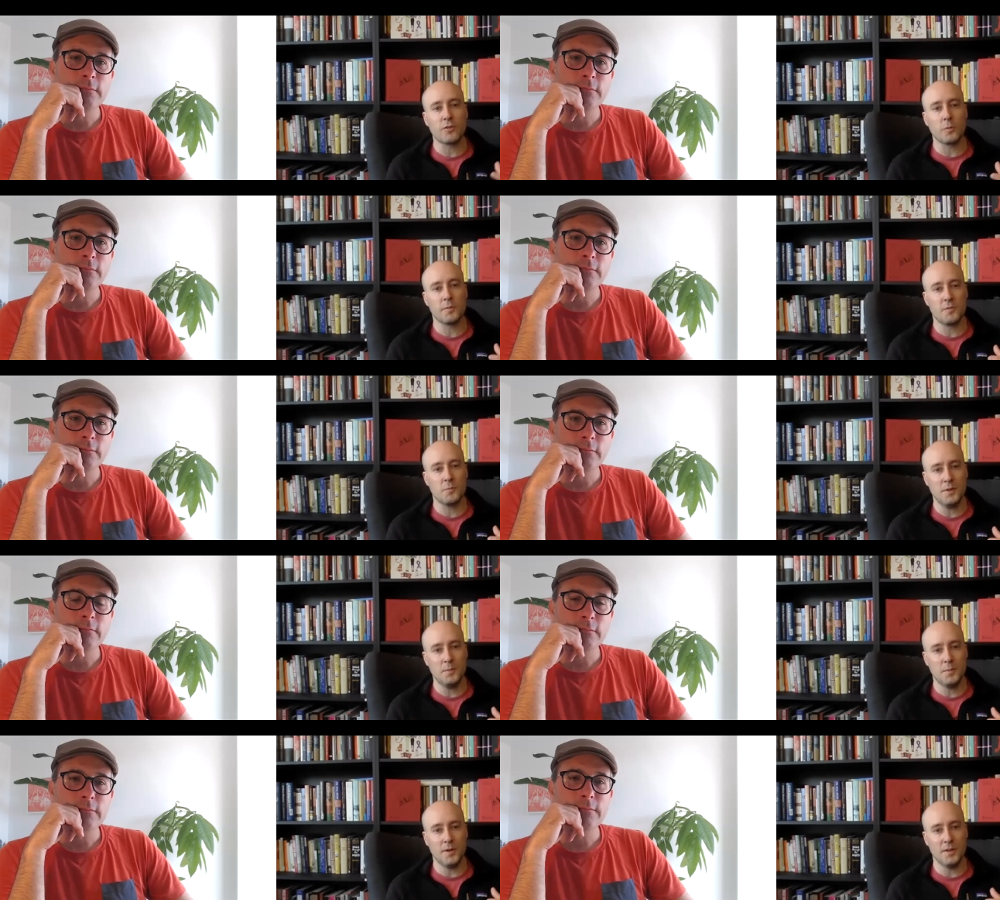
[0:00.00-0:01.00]
Speaker 1: groups of
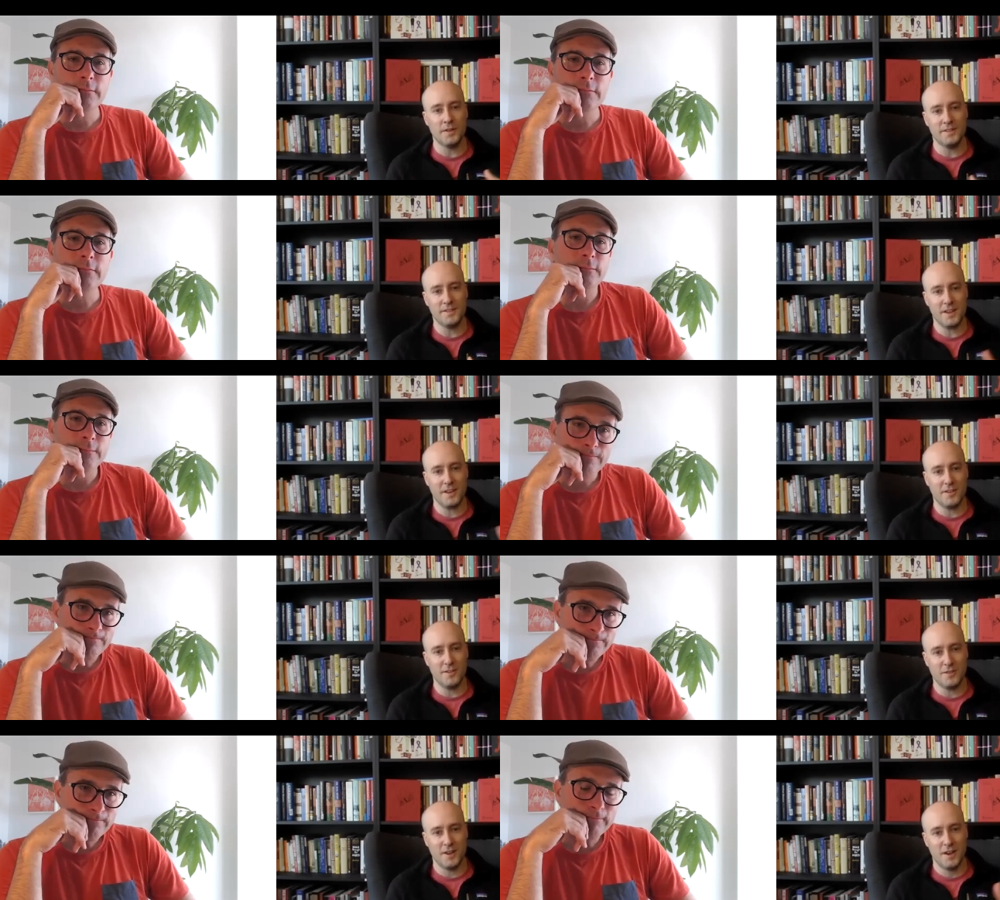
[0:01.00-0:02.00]
people instead of
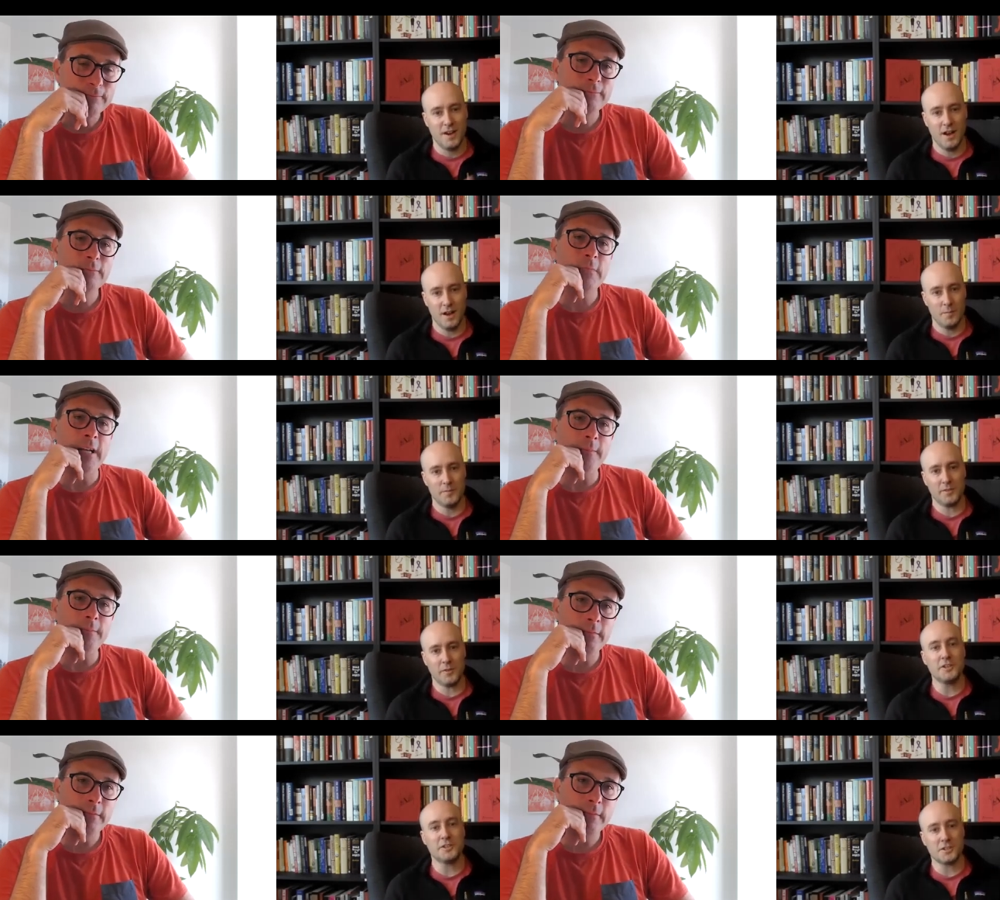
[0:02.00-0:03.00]
um, yeah.
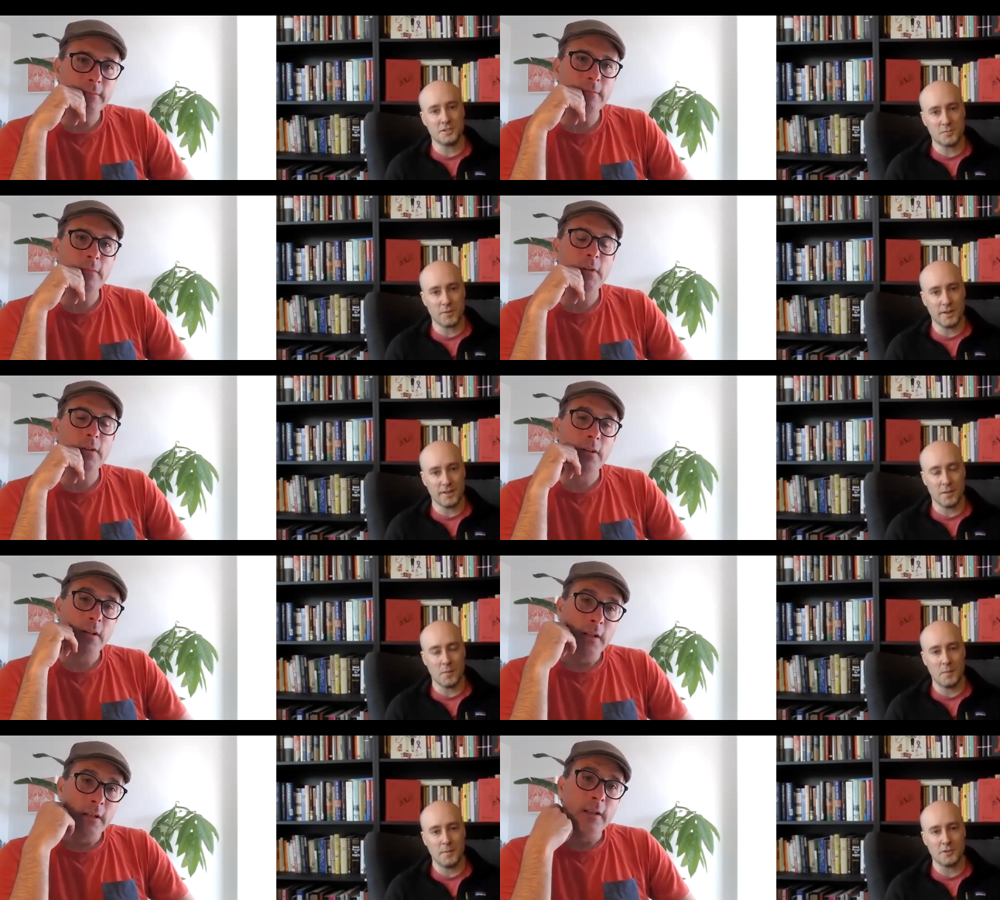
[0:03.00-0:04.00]
strangers, right? Like it
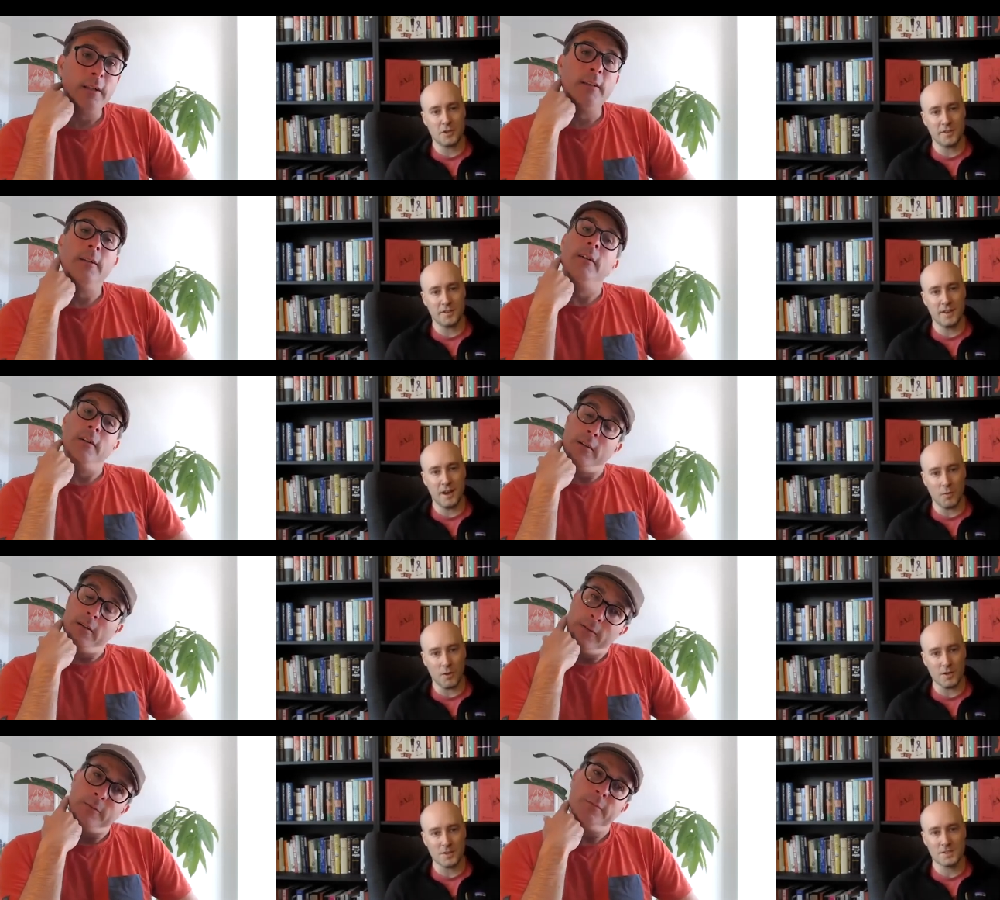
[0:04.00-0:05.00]
might be trusted
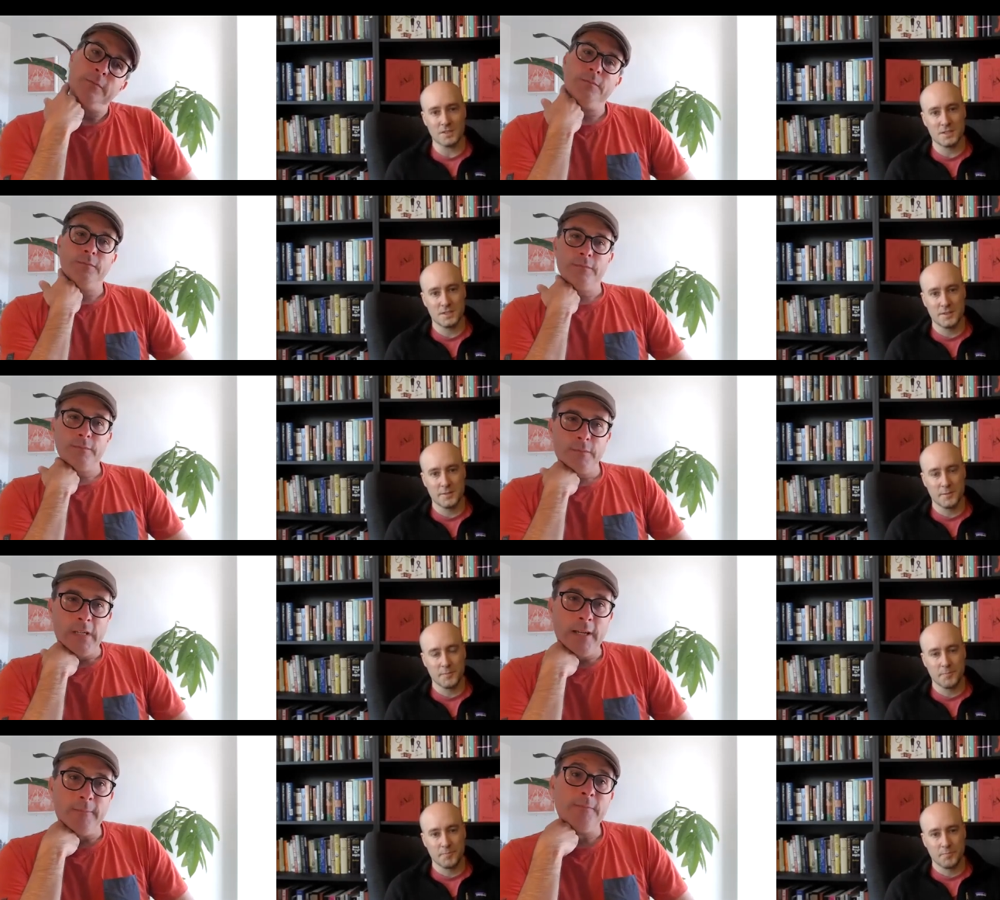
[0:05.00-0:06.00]
networks.
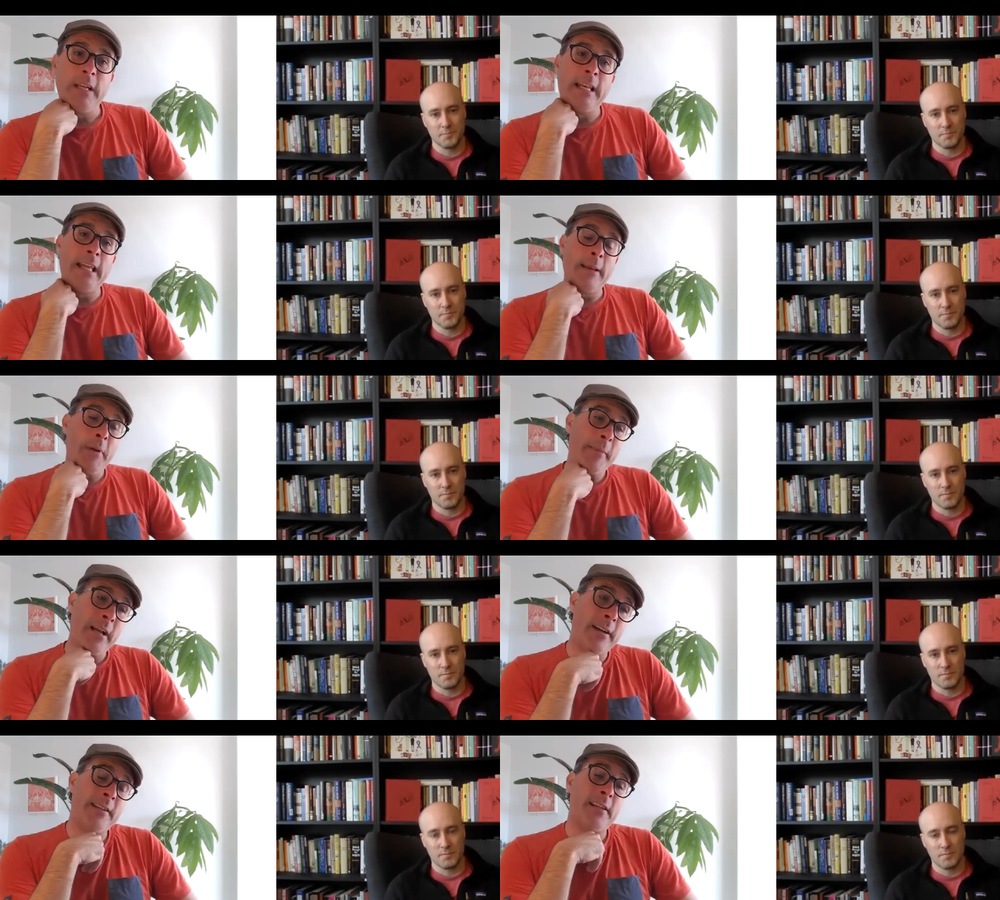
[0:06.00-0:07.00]
Speaker 2: Yeah, and then maybe how
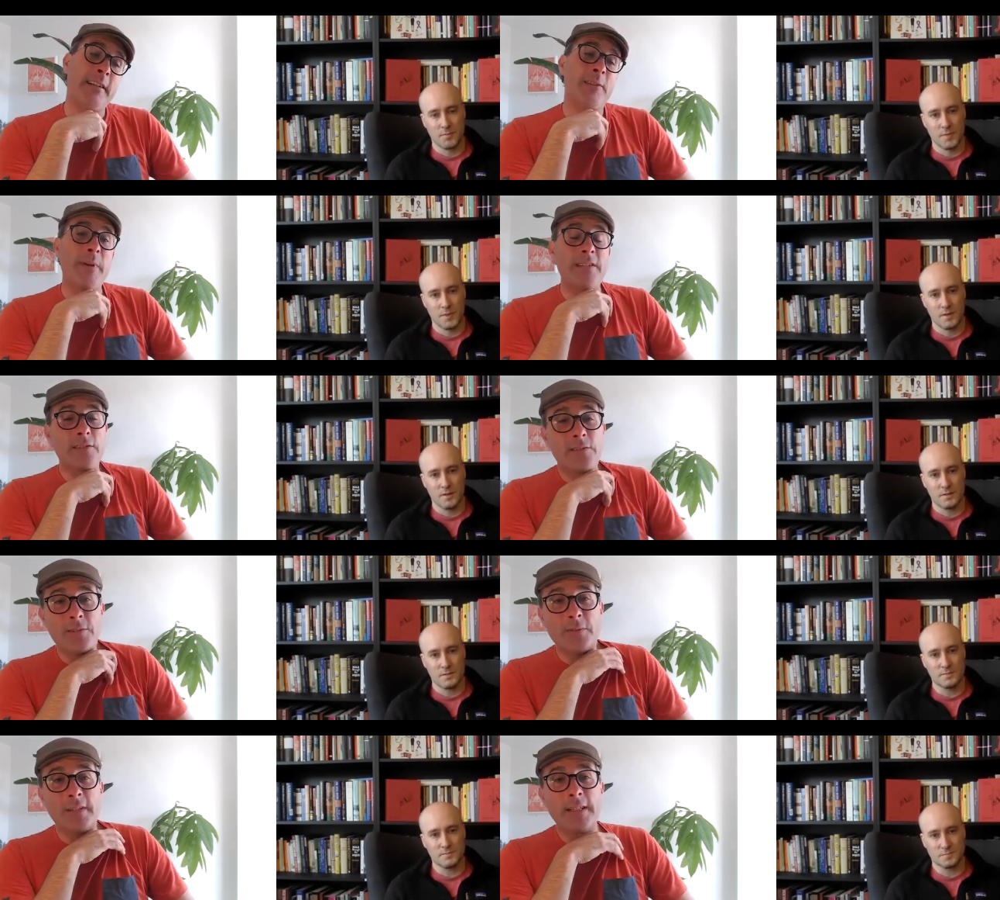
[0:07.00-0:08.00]
you design the spaces too,
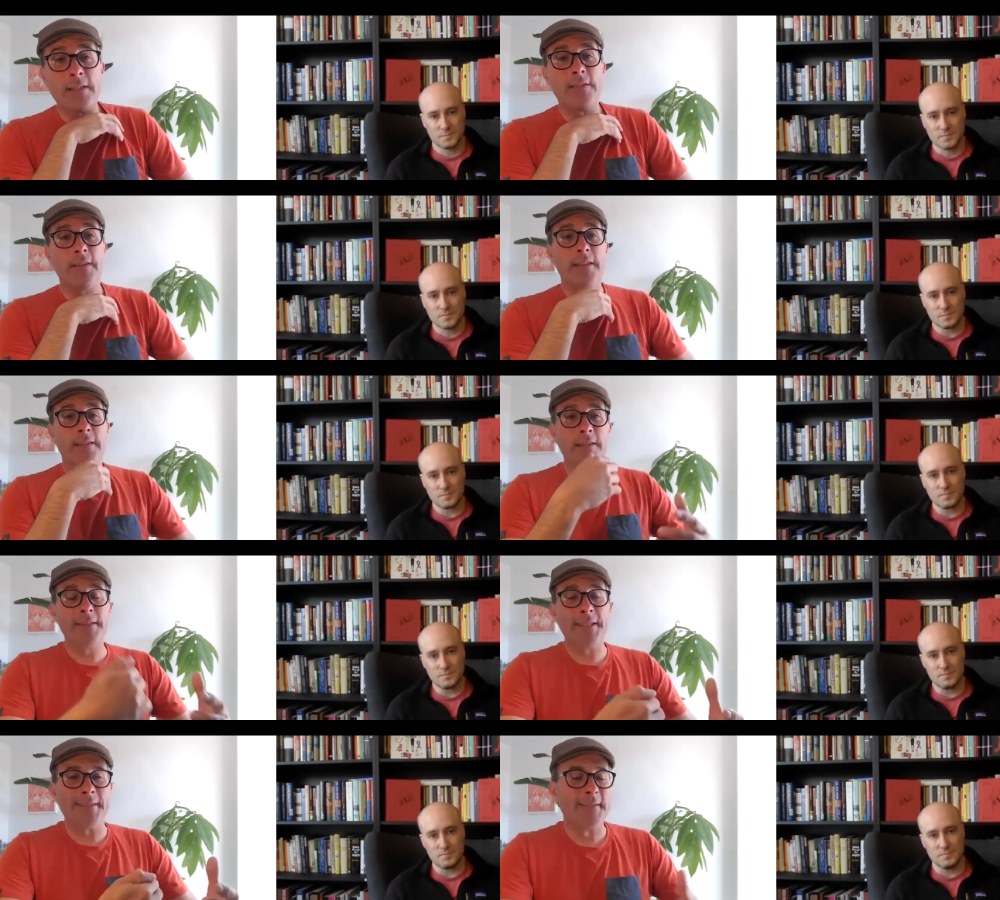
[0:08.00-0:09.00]
right? So that the you
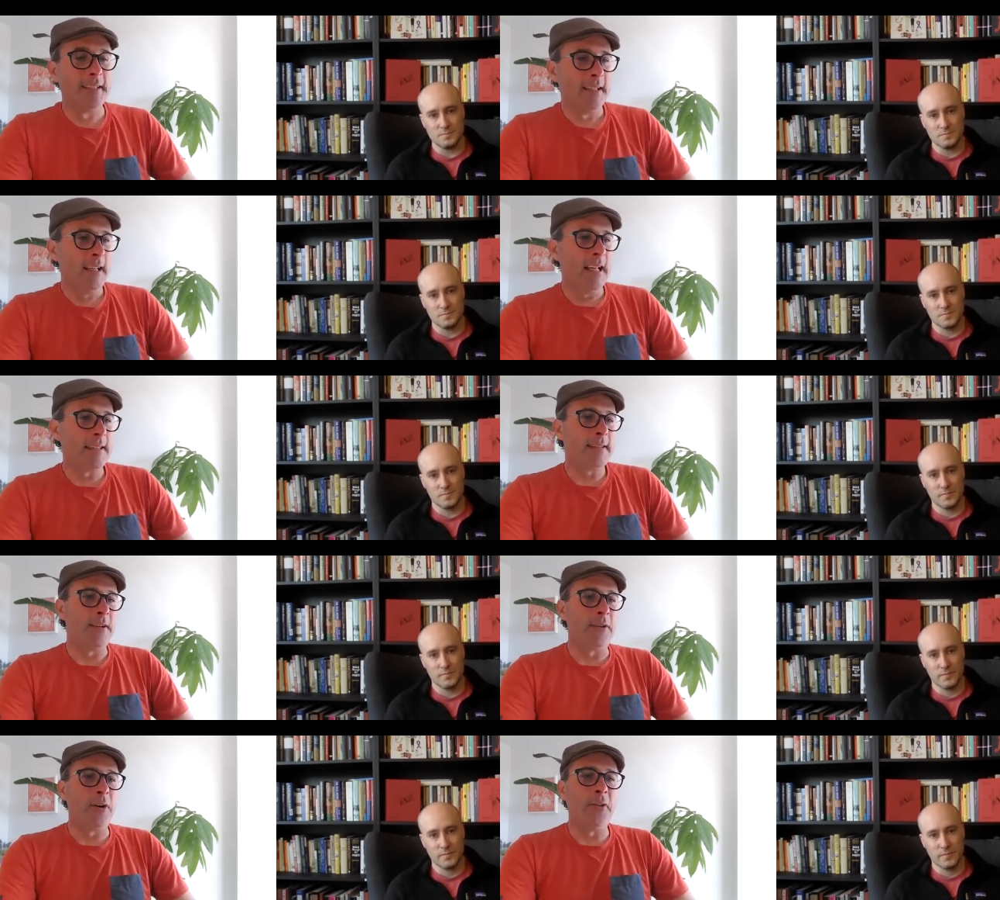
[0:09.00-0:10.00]
know it's you know
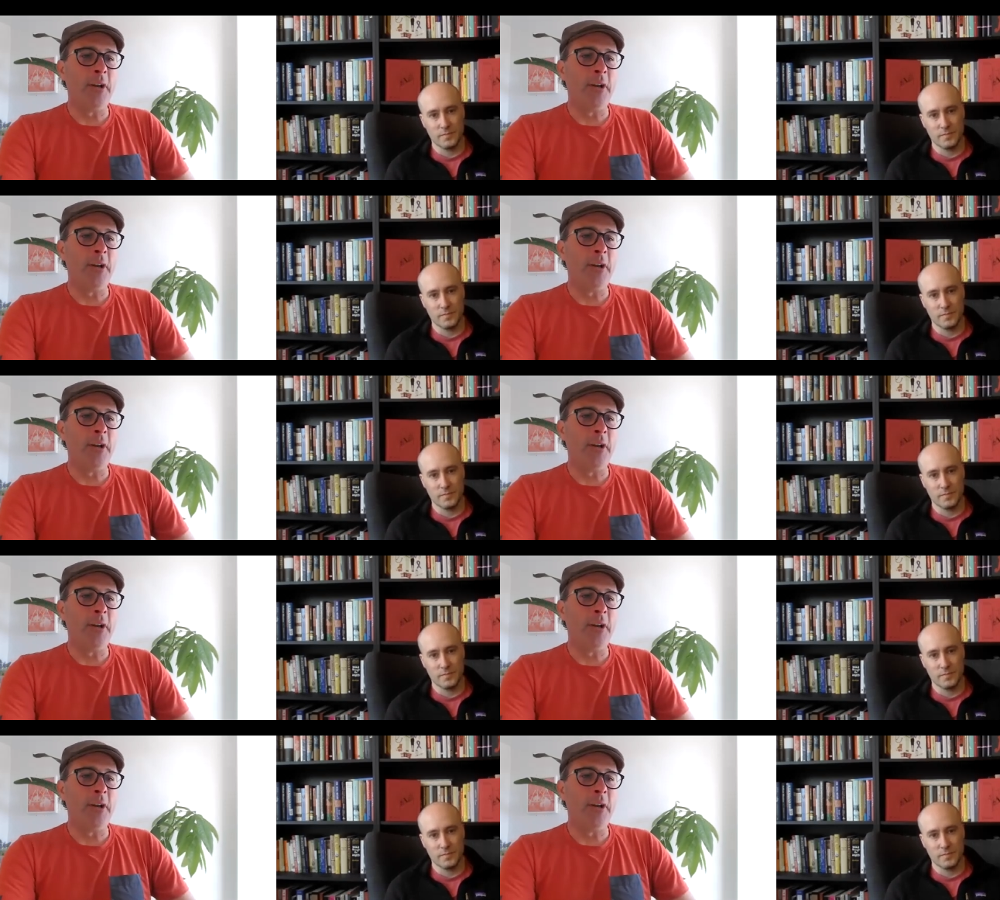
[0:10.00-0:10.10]
the, all the